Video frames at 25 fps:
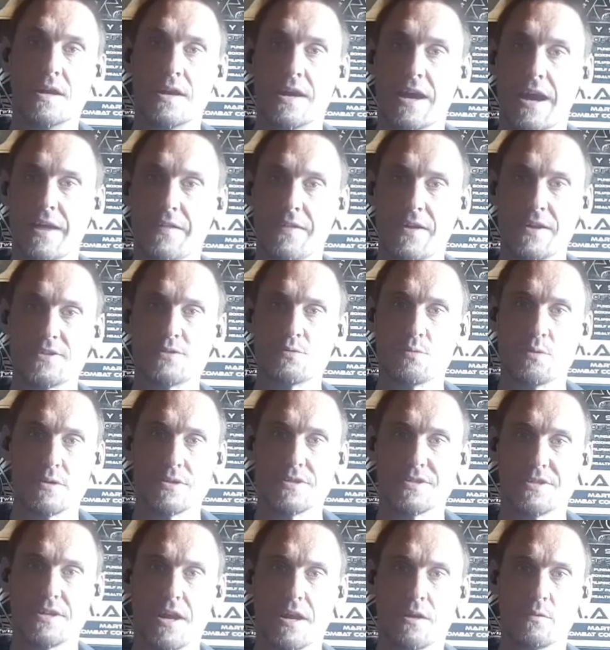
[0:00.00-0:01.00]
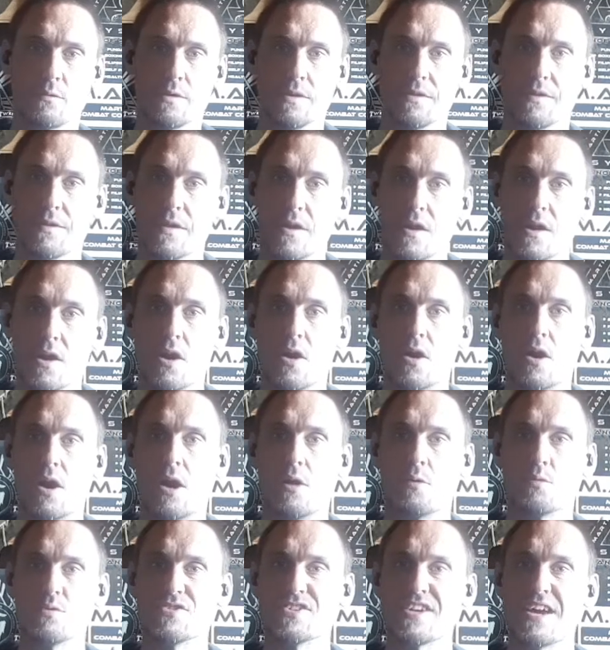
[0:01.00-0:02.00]
And that's where it started with. I
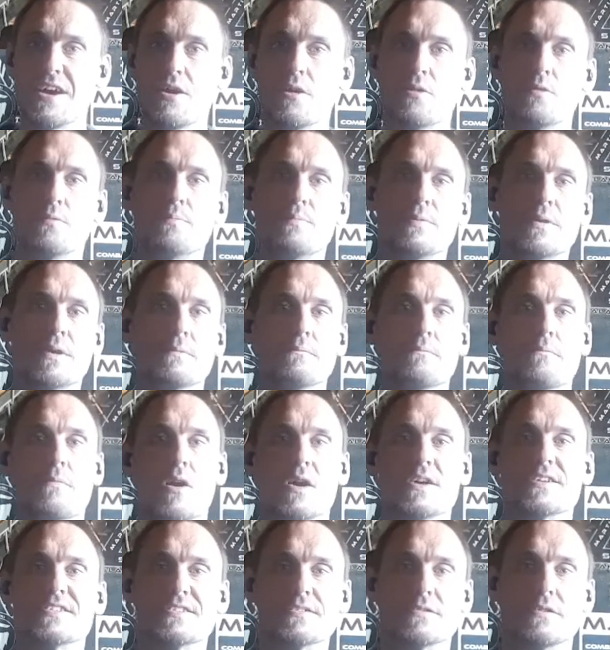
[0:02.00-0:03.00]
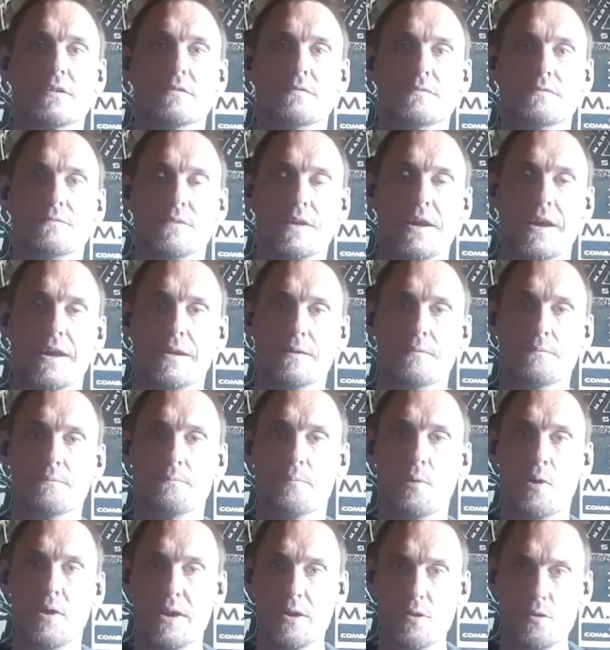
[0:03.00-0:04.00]
was helping myself, and
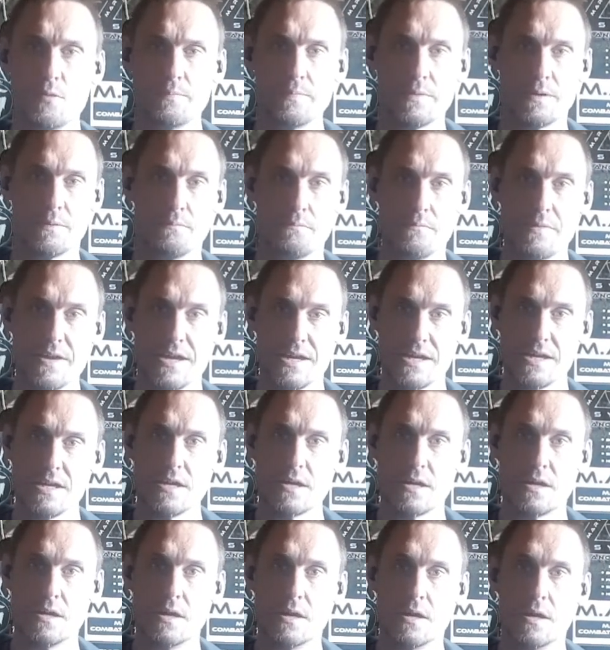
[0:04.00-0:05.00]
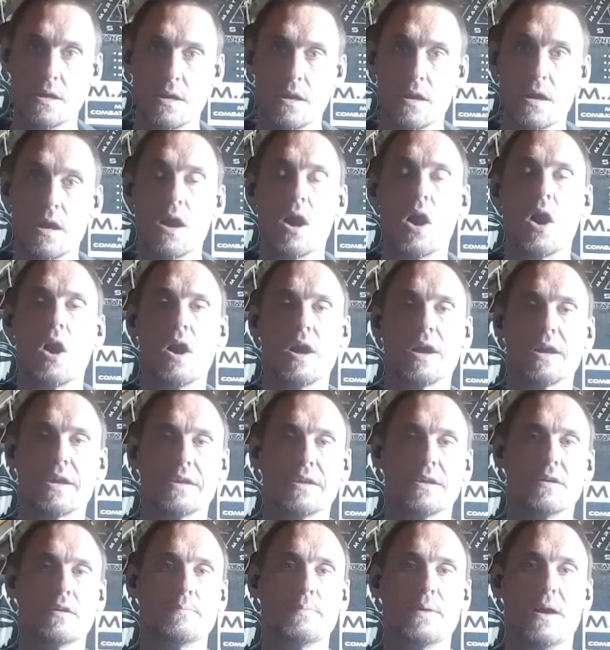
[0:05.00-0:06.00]
by helping me, I can
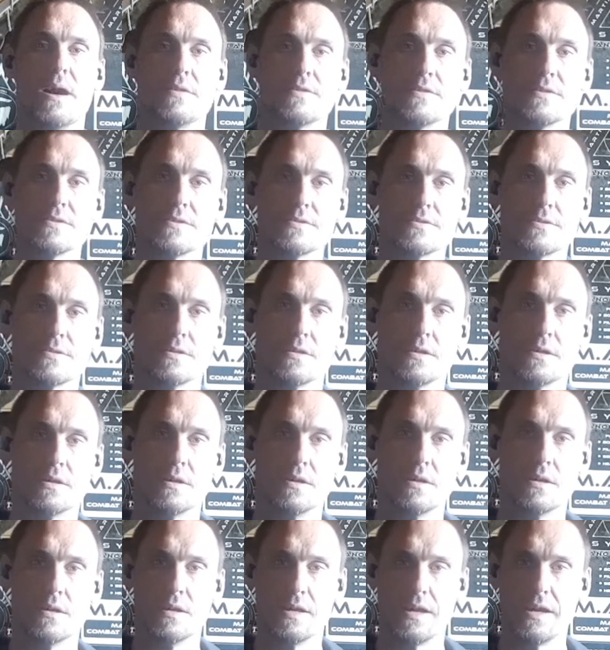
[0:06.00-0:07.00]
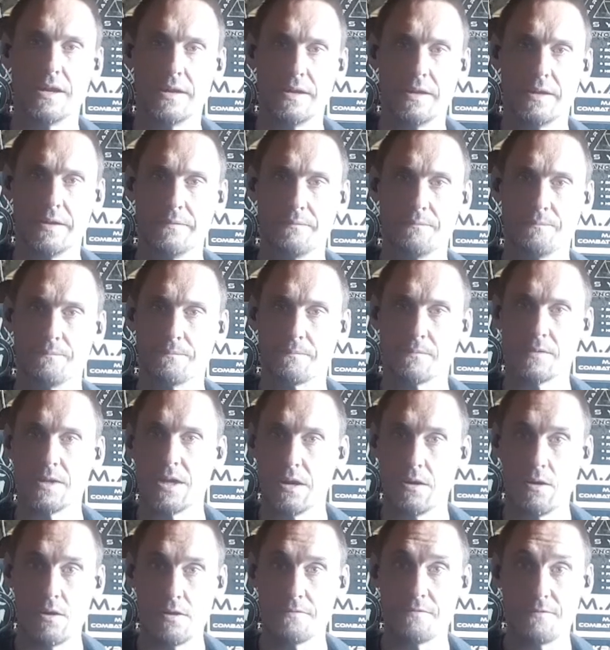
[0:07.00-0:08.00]
help others. And
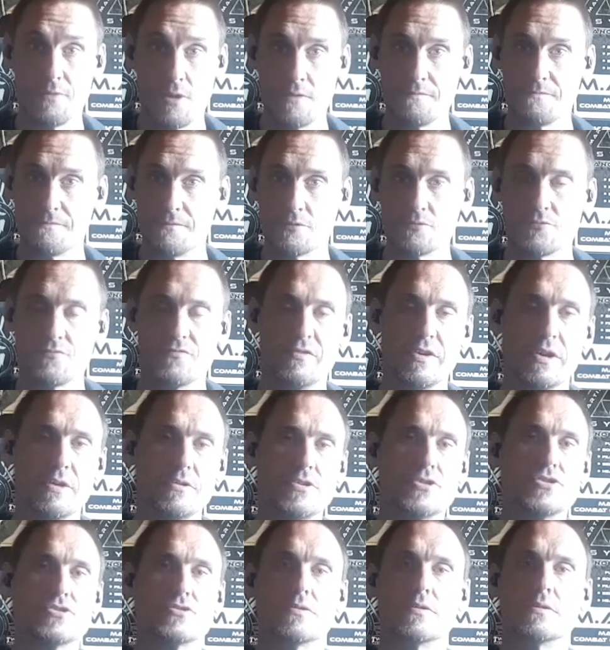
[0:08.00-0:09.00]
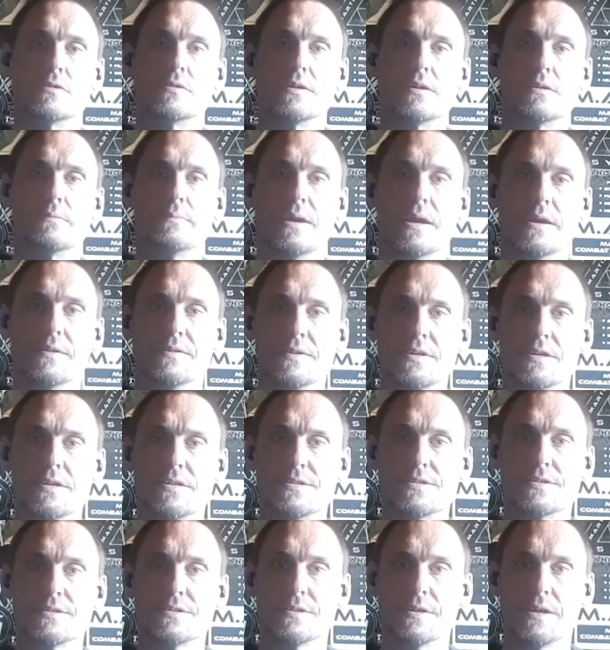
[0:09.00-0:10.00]
I feel very strongly about
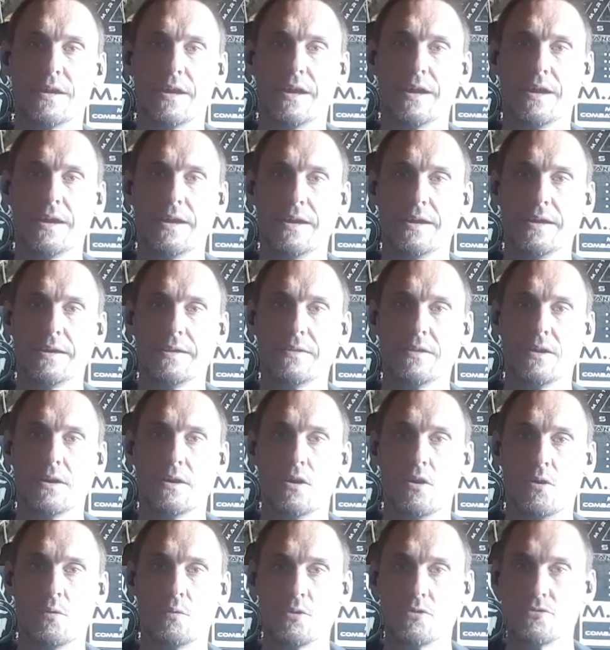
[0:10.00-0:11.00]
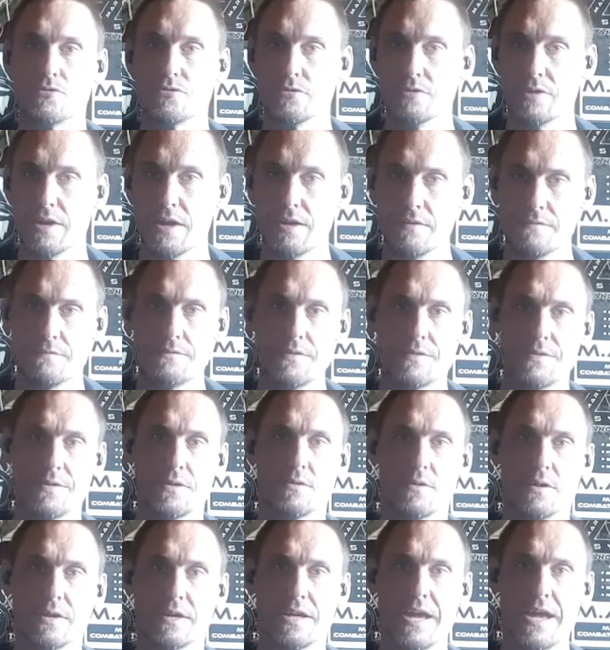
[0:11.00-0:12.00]
this, and I want to do everything
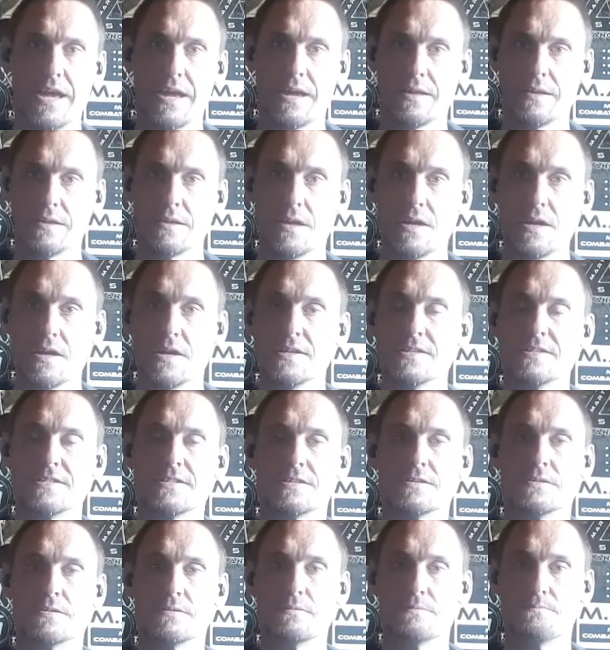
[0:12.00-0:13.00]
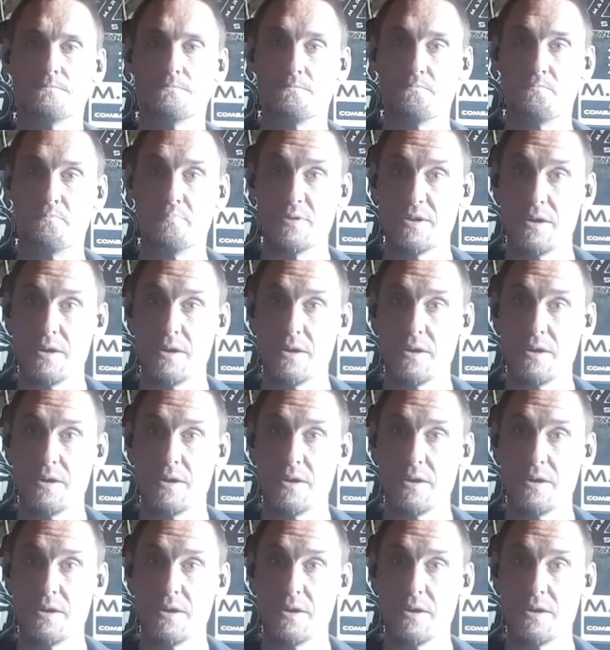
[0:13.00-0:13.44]
I can to be